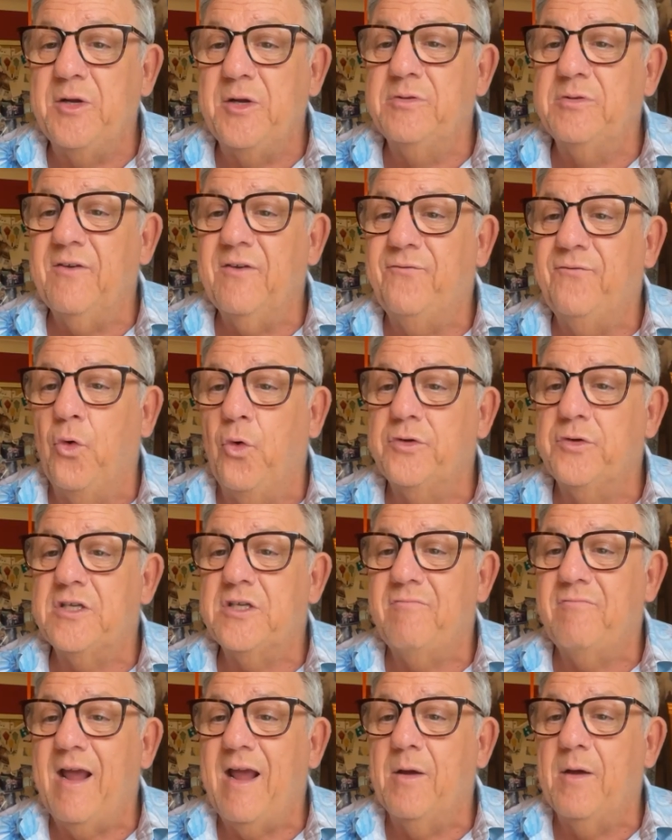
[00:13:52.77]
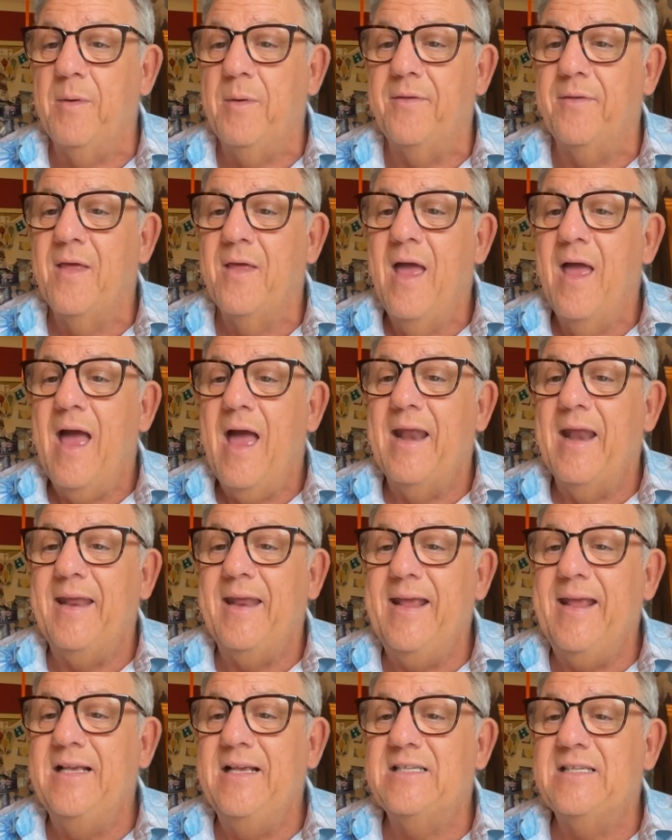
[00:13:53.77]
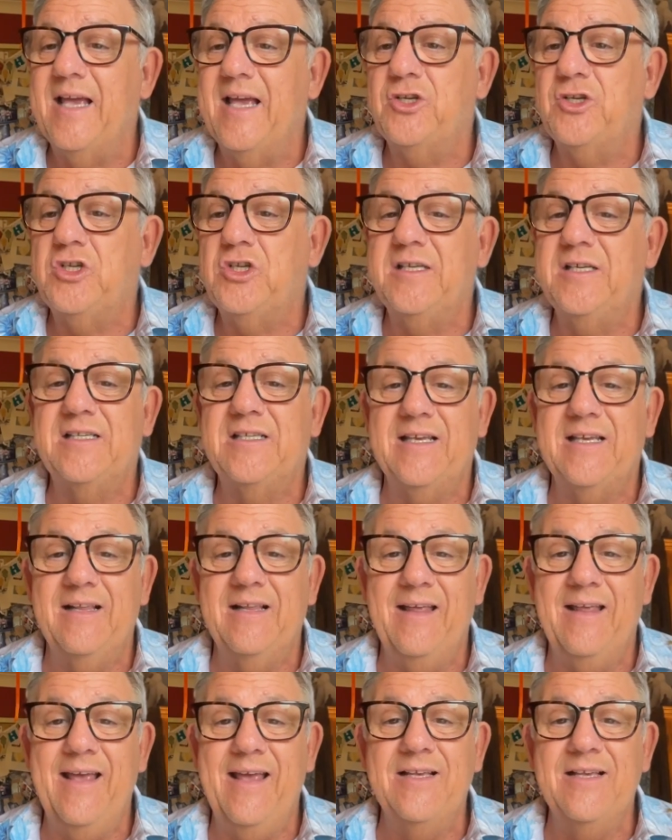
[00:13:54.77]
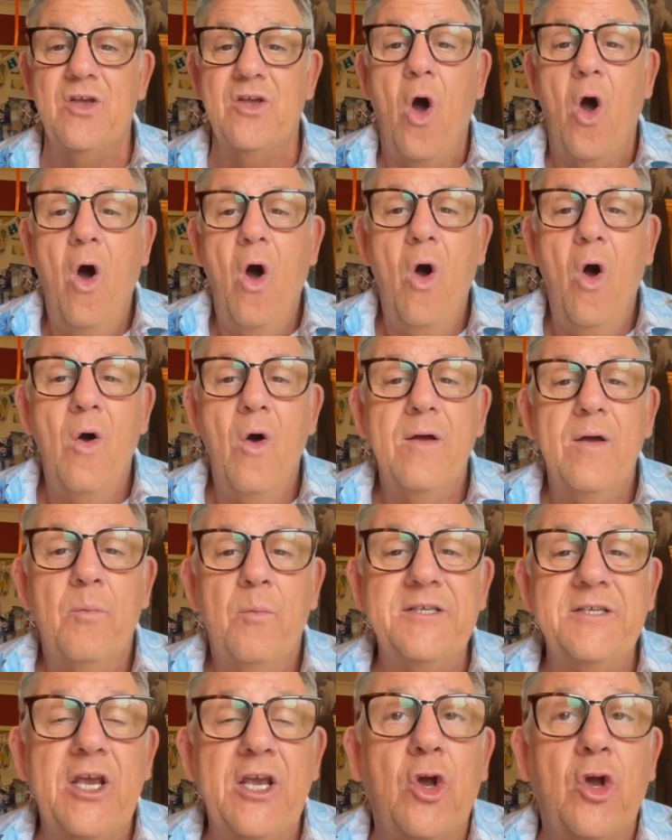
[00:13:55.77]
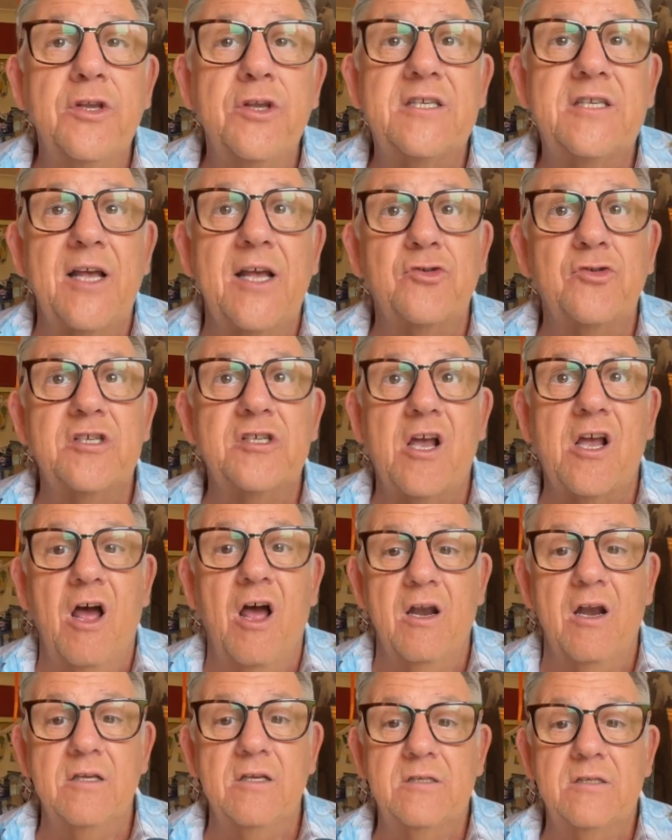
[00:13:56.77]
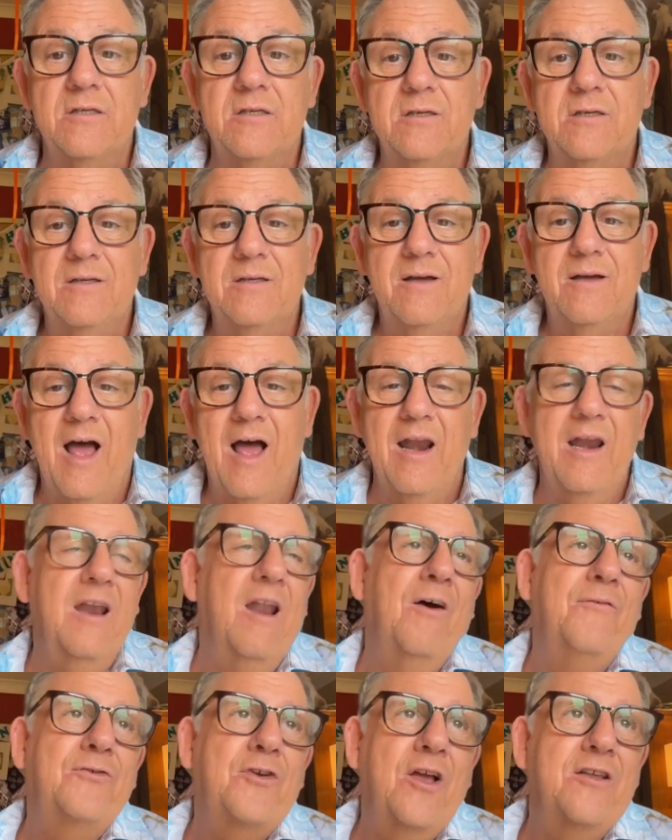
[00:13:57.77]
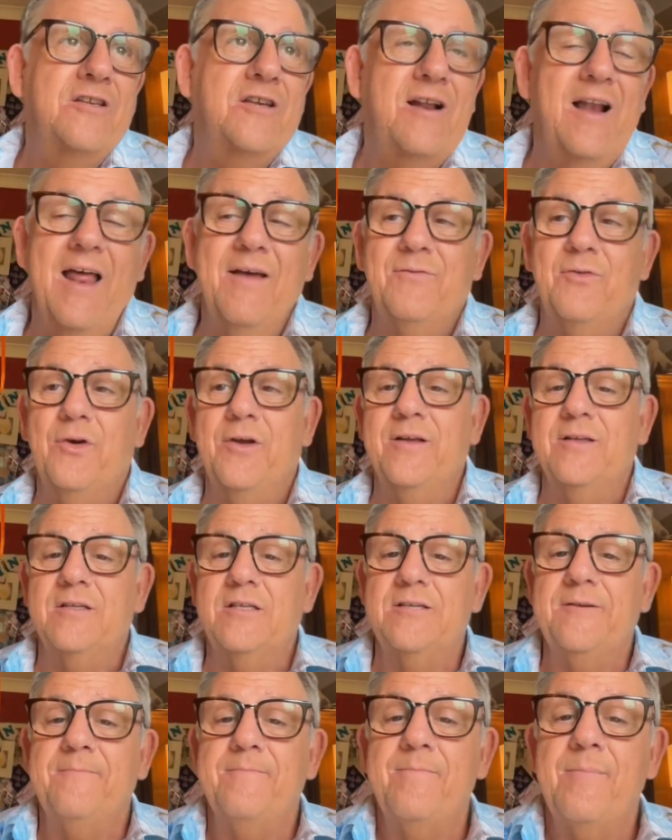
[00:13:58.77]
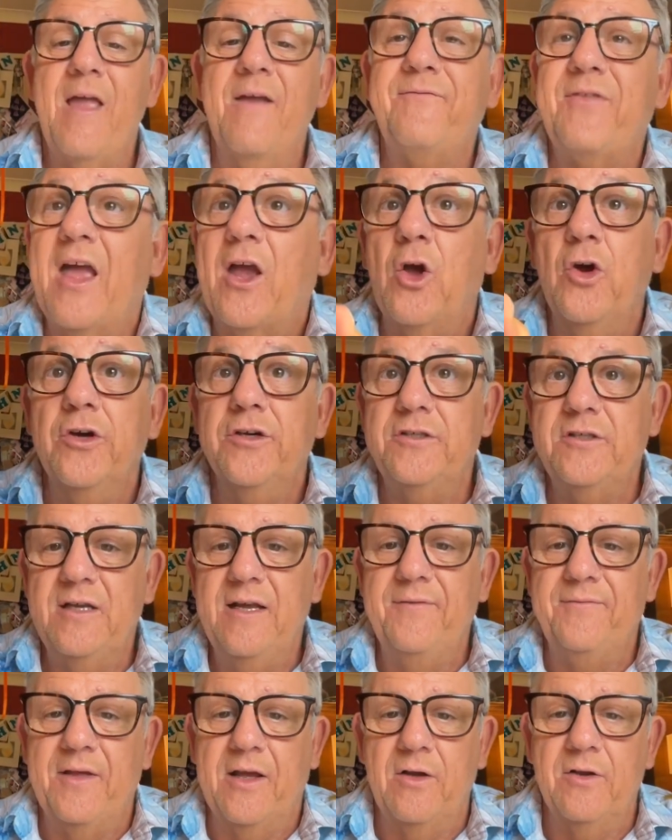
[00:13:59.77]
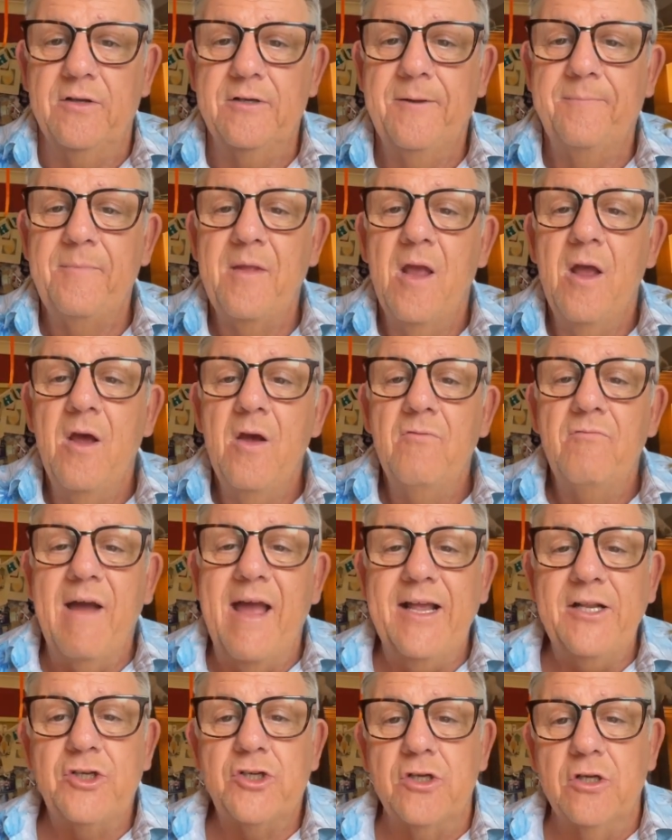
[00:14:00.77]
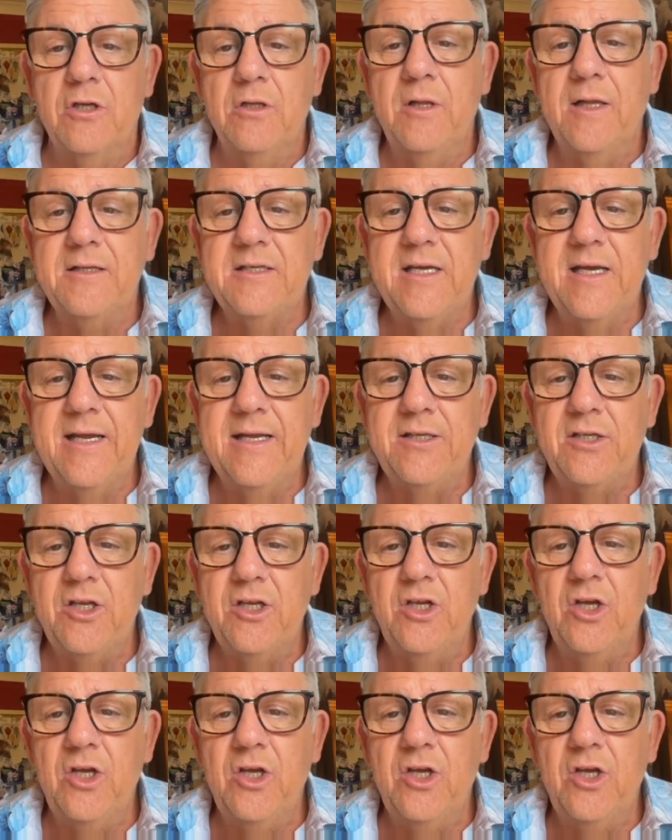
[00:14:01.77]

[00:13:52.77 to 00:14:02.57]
was a force to reckon with. And he said she still is. Oh, was he good, Sandra Sakalas? I love going to clairvoyants. If they're good. Rachel, did